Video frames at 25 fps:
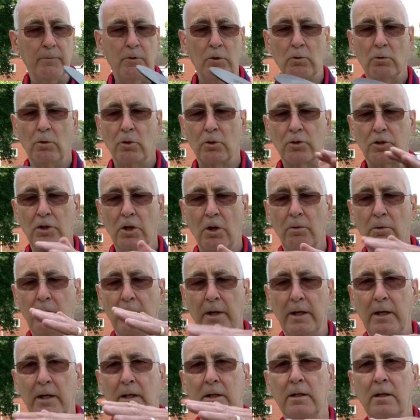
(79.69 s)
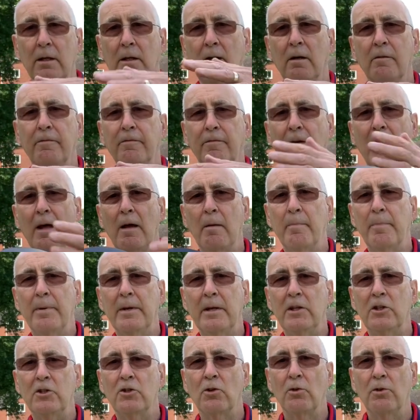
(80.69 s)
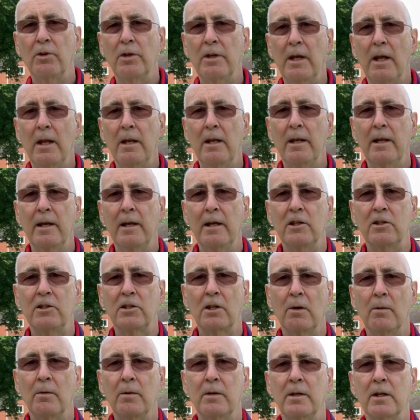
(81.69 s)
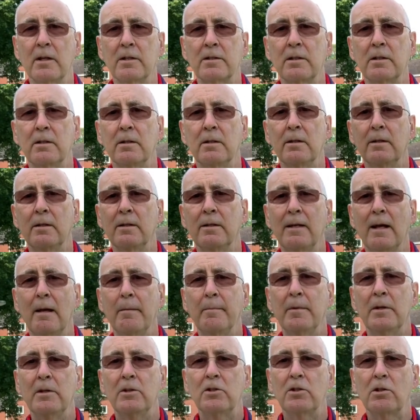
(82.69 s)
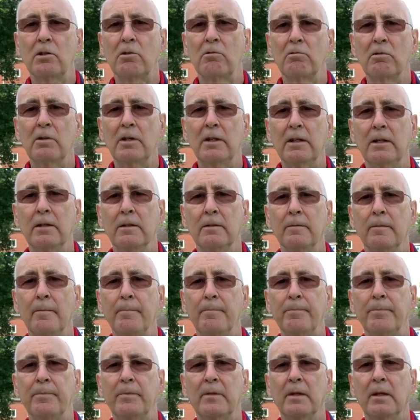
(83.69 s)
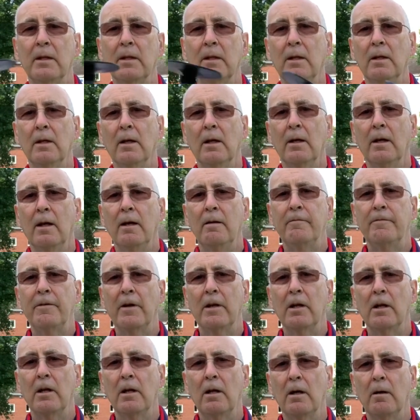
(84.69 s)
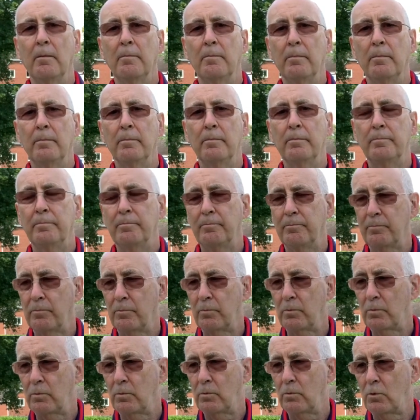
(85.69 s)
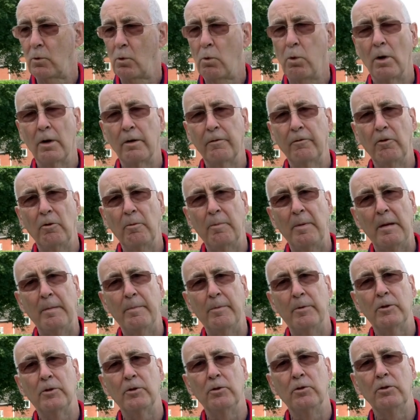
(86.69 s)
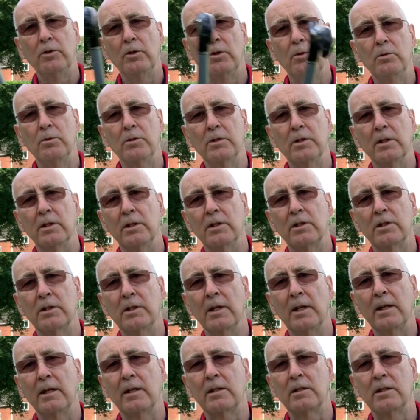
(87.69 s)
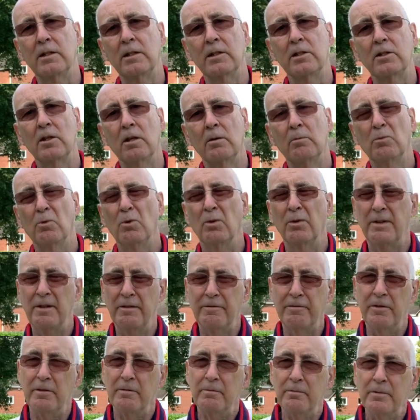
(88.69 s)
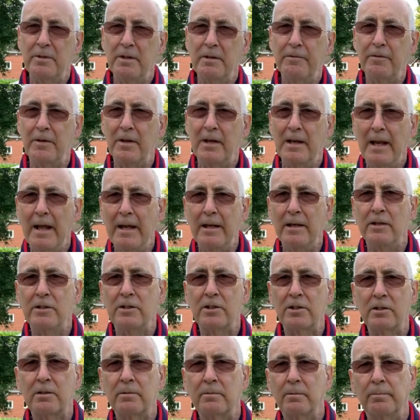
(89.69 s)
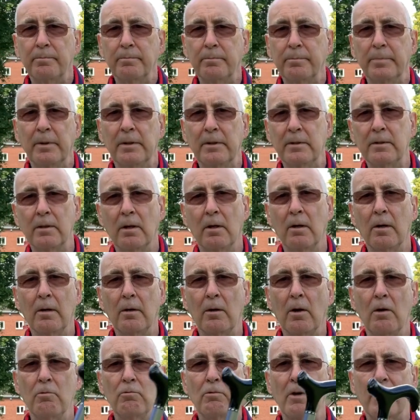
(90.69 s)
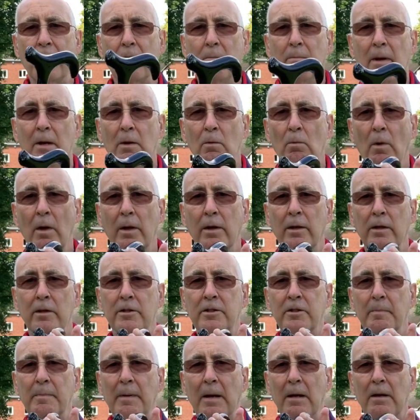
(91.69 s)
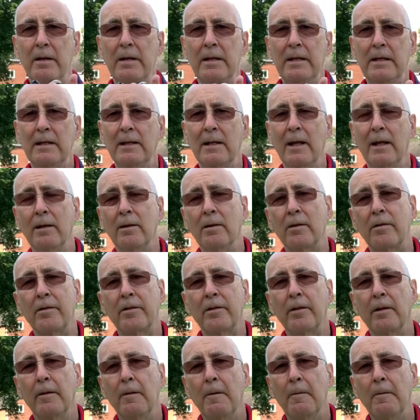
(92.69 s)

You also need a flat piece on the end there so it doesn't damage the green. In fact, quite a few people do use these sticks, different lengths, but I recommend one that's about knee length.